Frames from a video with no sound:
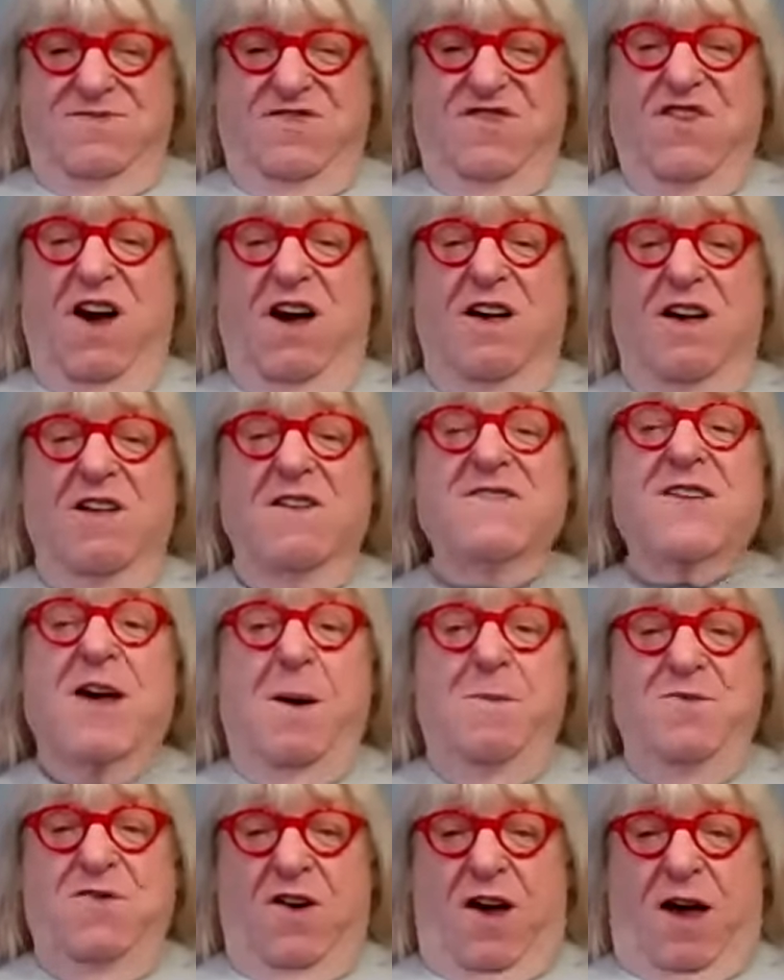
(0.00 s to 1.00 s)
Chuckles
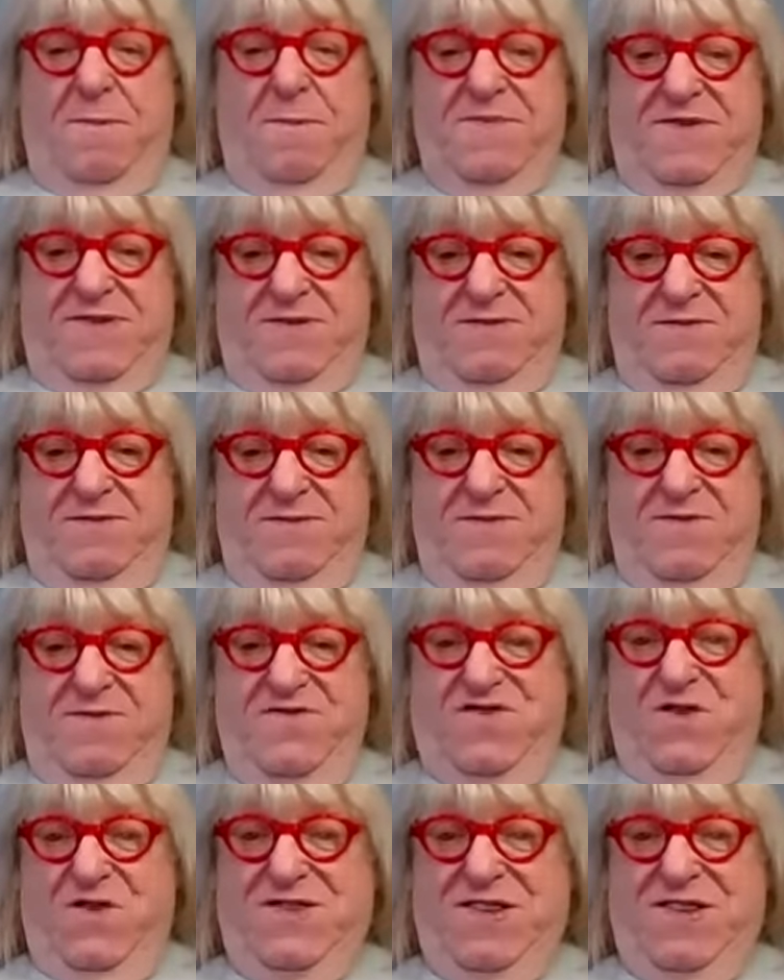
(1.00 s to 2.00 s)
gumdrops.
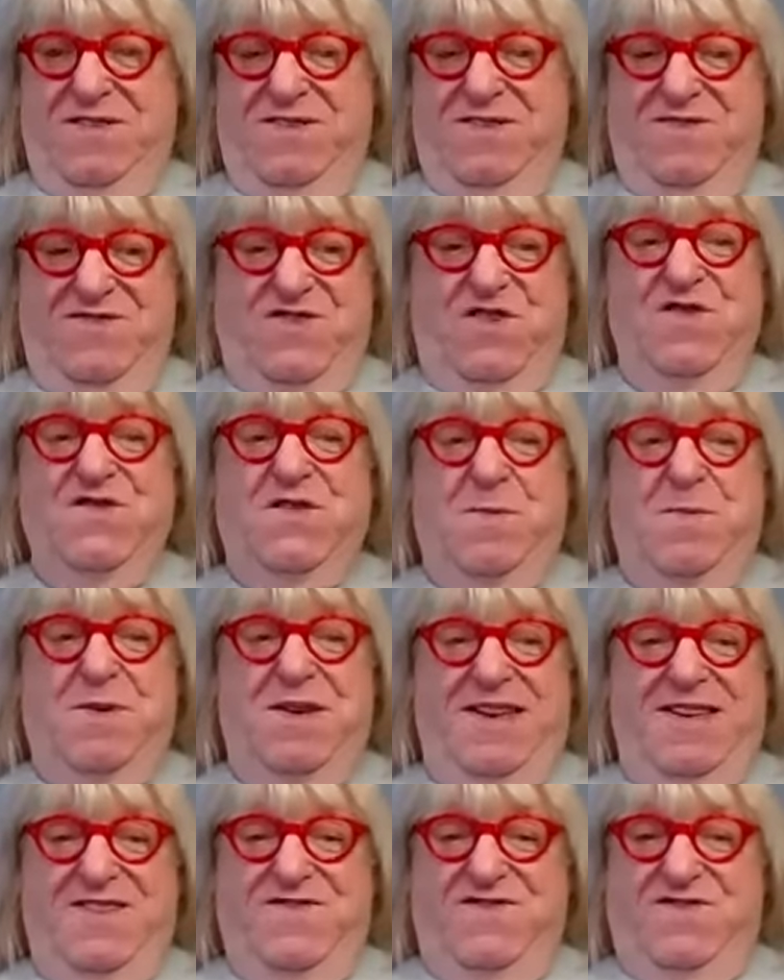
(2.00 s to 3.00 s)
Juicy,
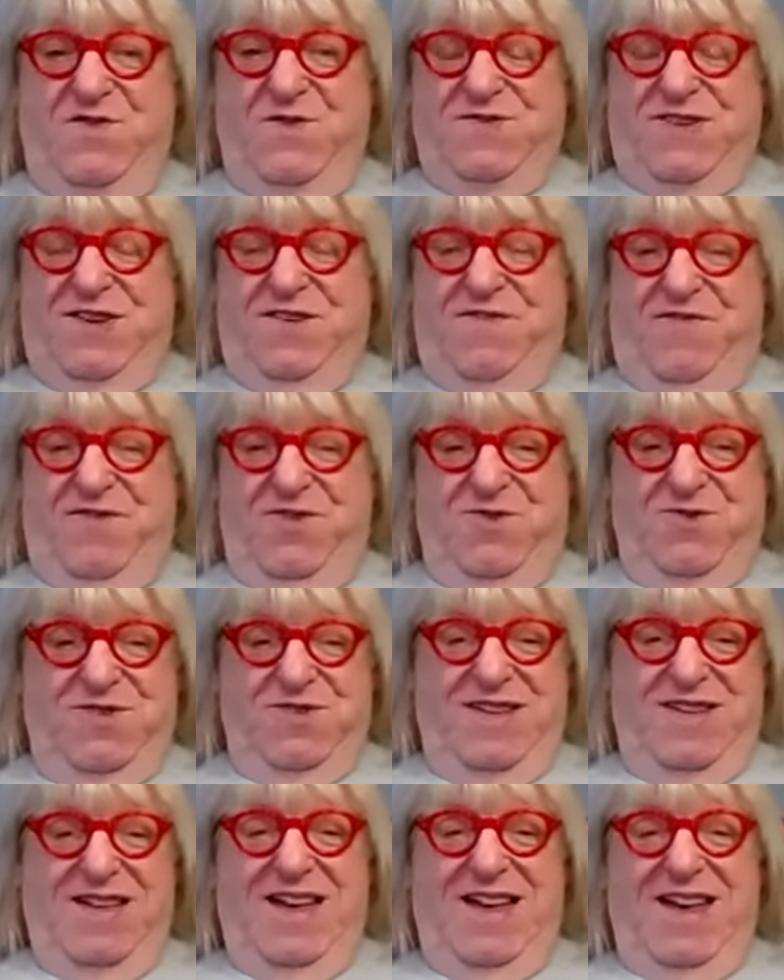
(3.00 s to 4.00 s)
jujubes, juicy fruit.
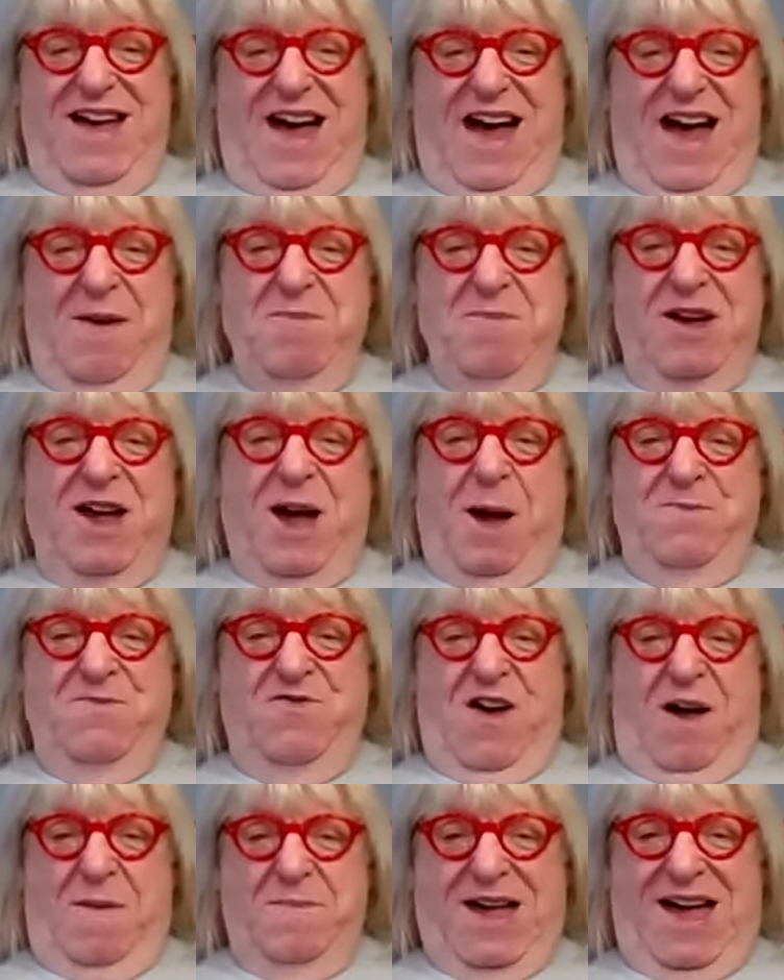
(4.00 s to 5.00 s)
I'm a
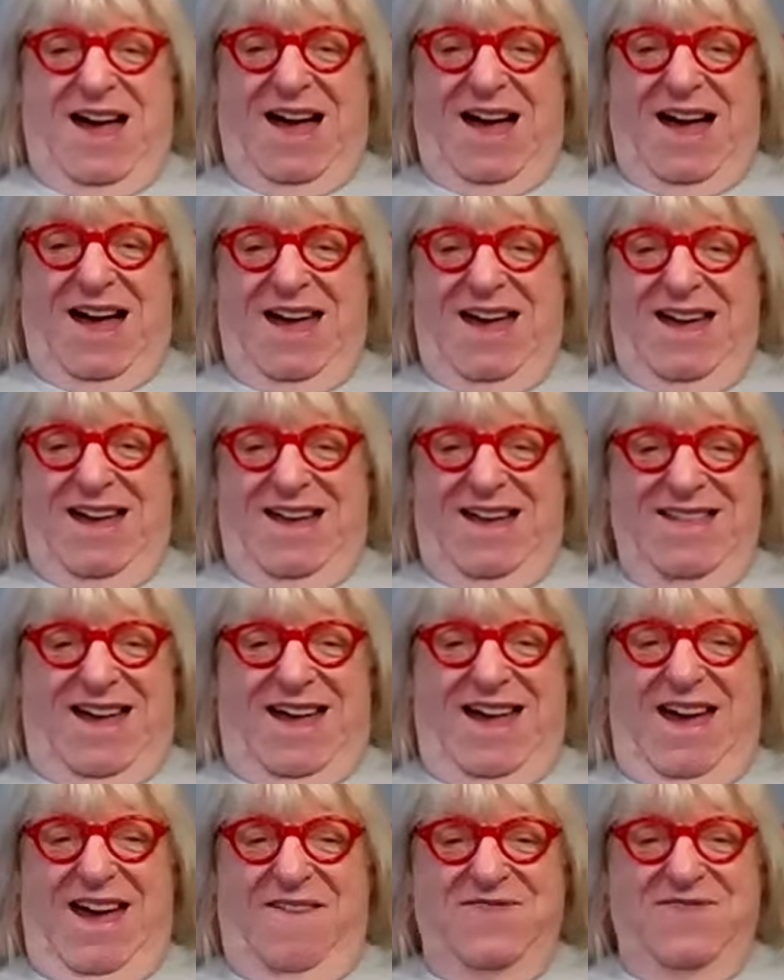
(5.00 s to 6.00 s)
gumdrop guy, and I
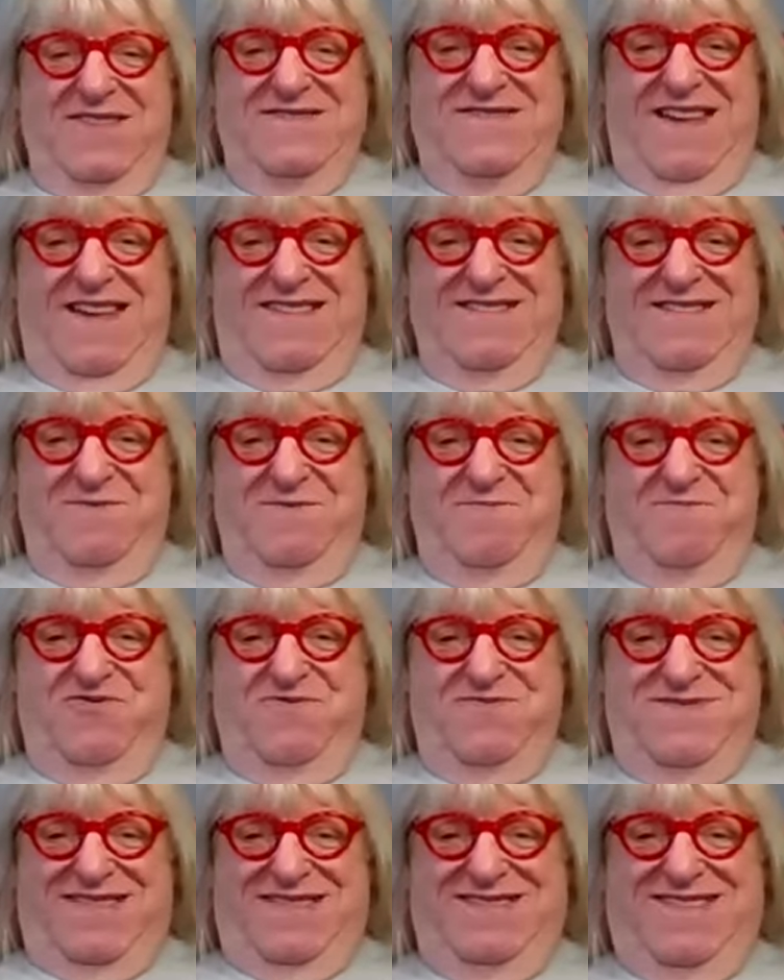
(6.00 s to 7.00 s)
have the dental
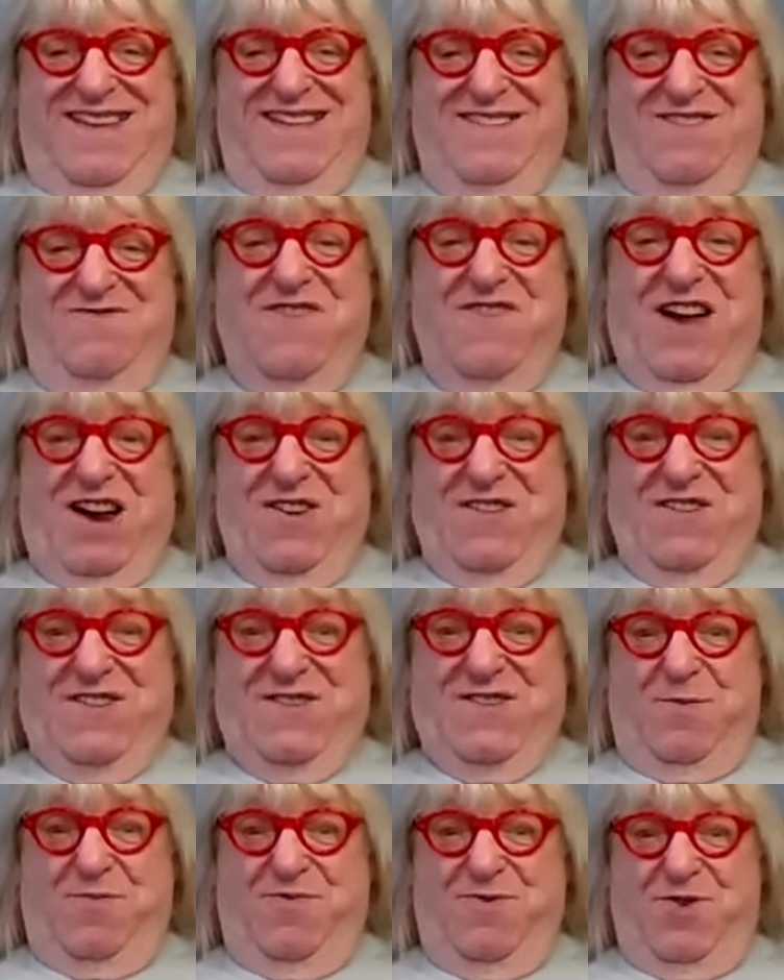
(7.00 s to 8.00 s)
records
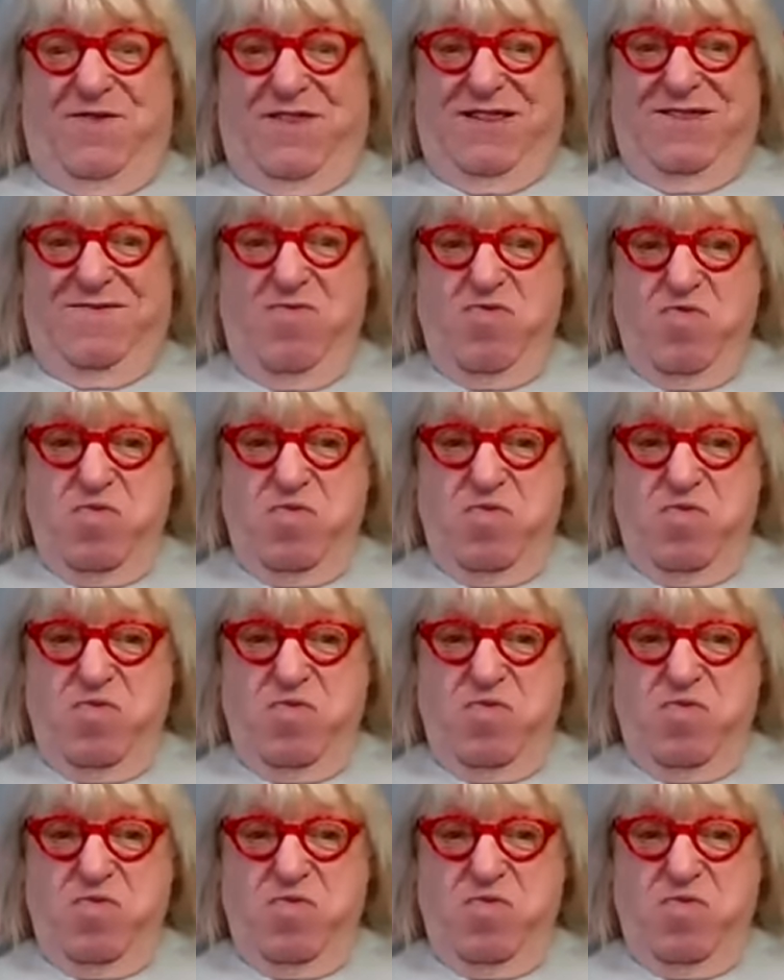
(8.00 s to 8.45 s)
to prove it.